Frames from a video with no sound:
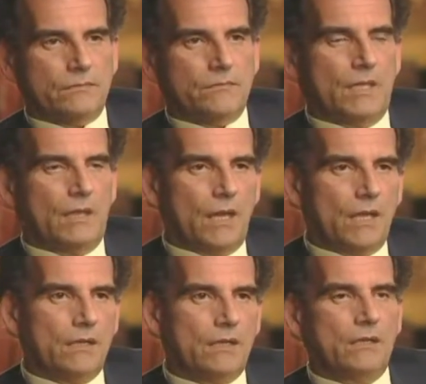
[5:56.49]

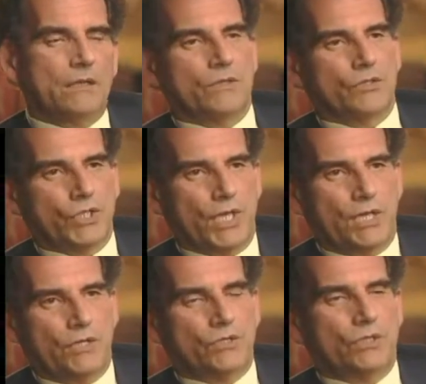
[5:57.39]
luck,
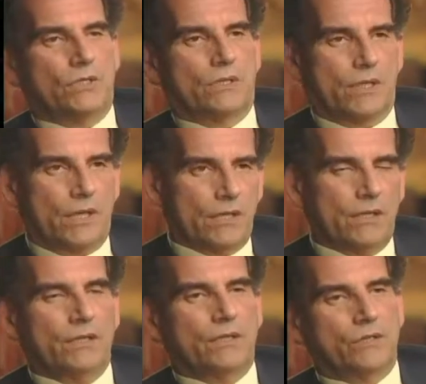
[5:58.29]
change,
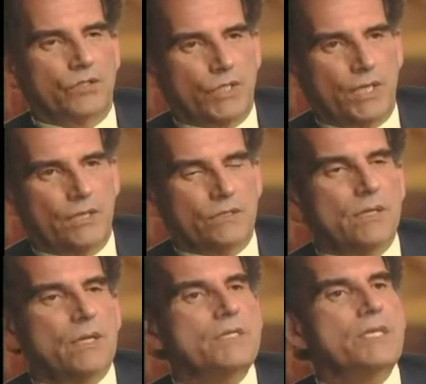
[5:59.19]

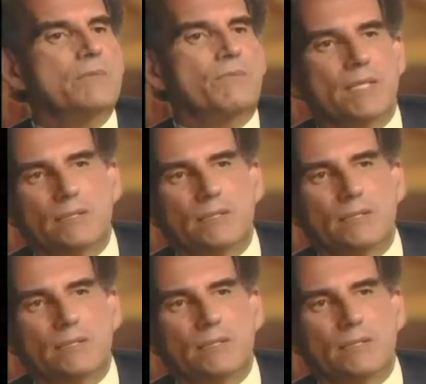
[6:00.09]
is independent.